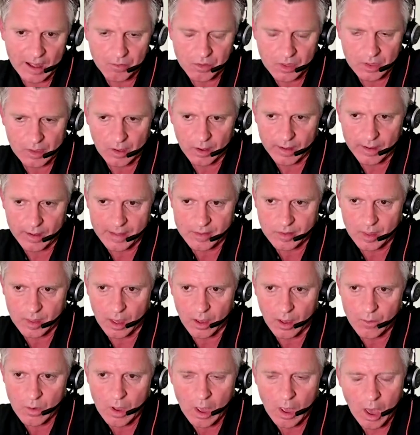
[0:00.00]
ISO,
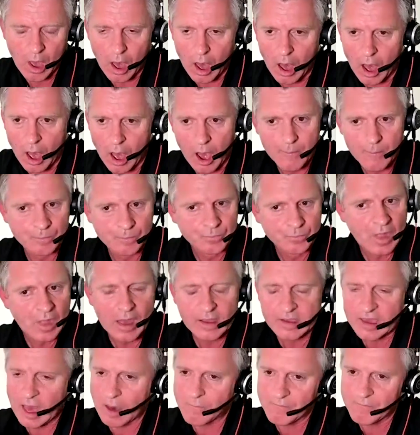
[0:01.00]

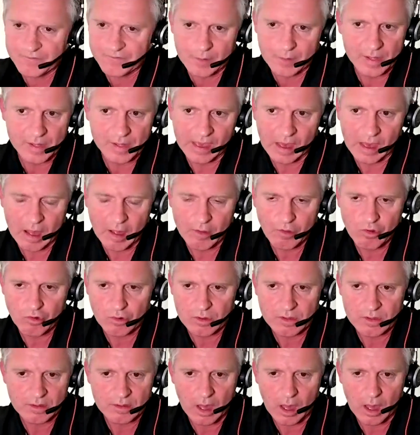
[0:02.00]
comfortably
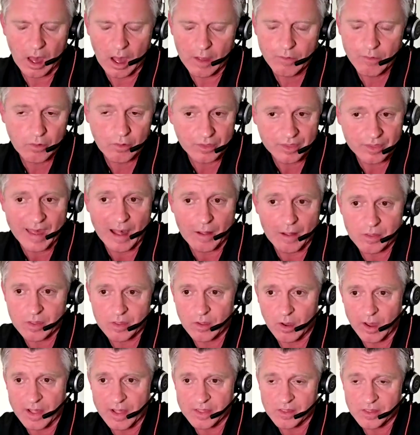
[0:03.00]
100,000
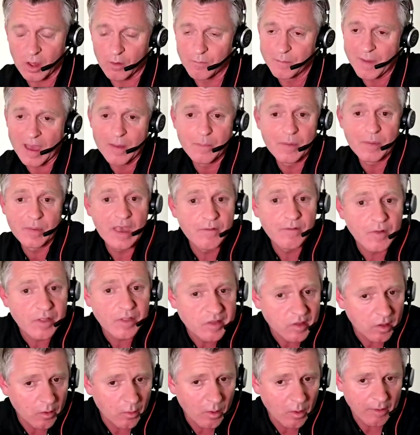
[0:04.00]
ISO, maybe even
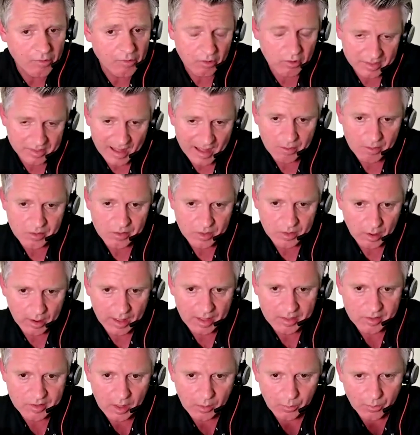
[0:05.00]
200,000
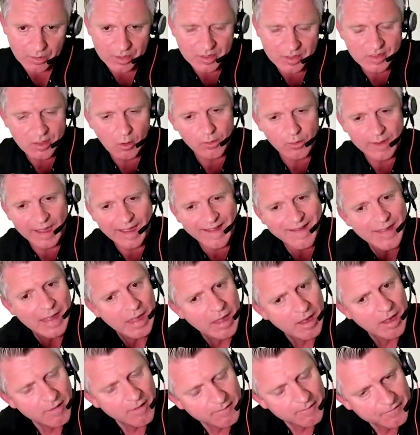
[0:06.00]
ISO, and still get
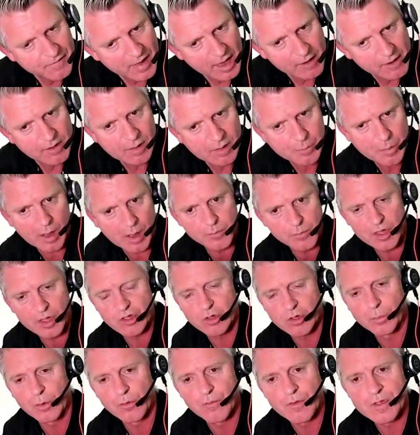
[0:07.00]
very publishable
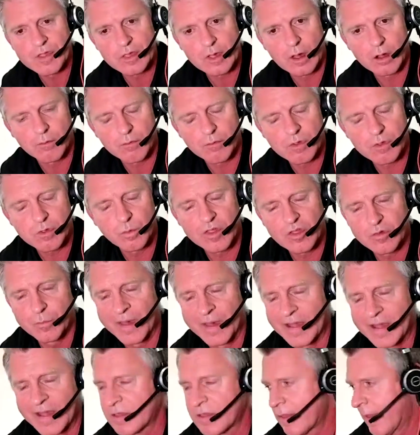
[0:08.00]
results, which means
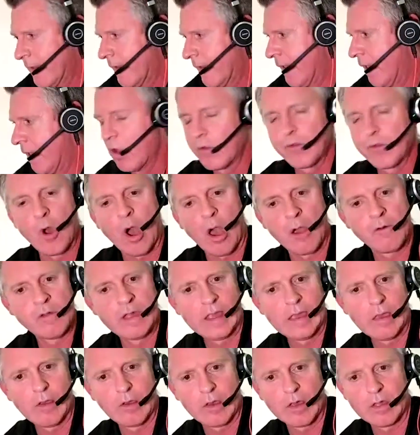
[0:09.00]
not only you
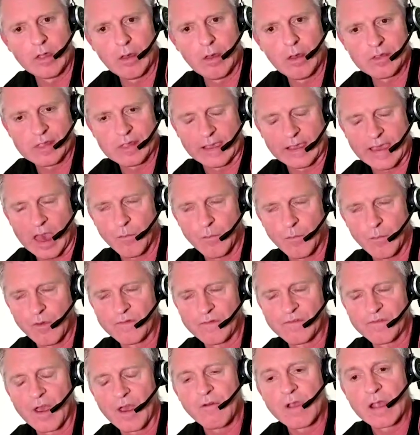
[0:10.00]
can use the camera in
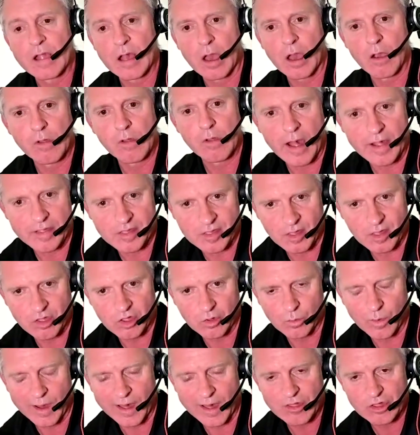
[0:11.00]
very low light
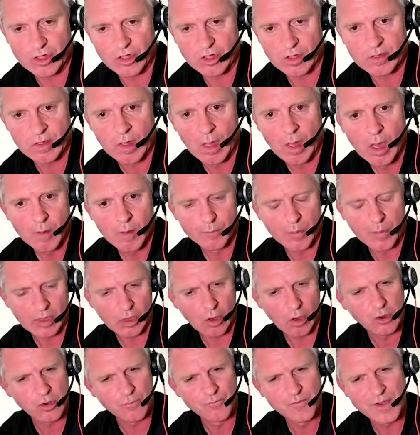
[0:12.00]
situations, but you can
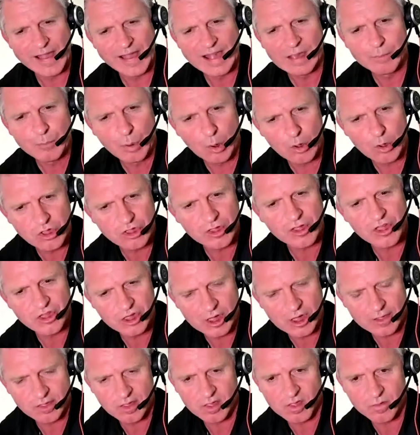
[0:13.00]
really push the shutter
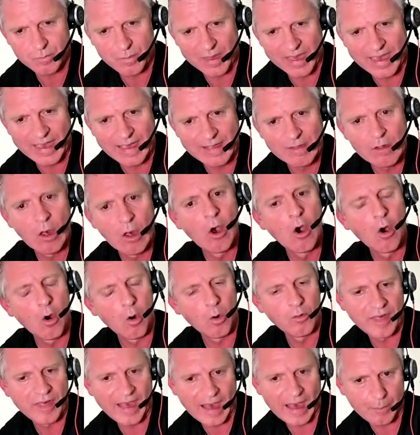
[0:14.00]
speed or the
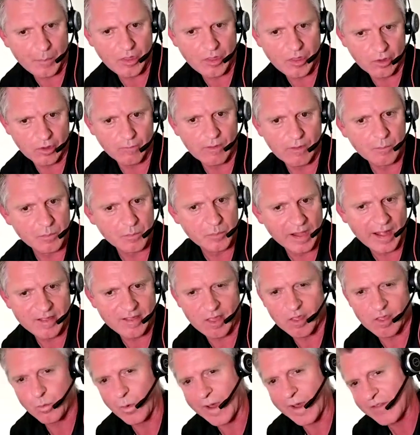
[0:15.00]
aperture in places where
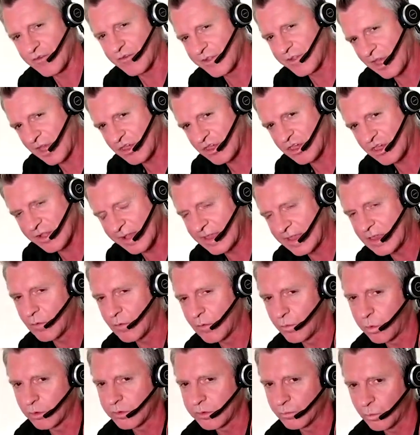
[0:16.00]
traditionally you wouldn't
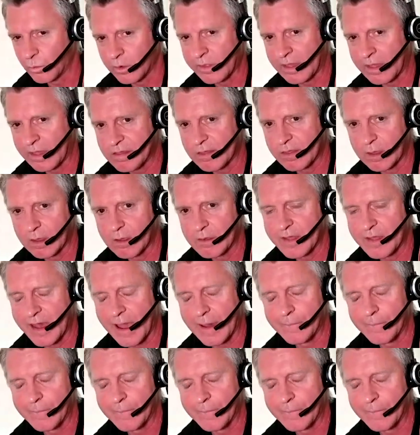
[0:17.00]
want it to do that.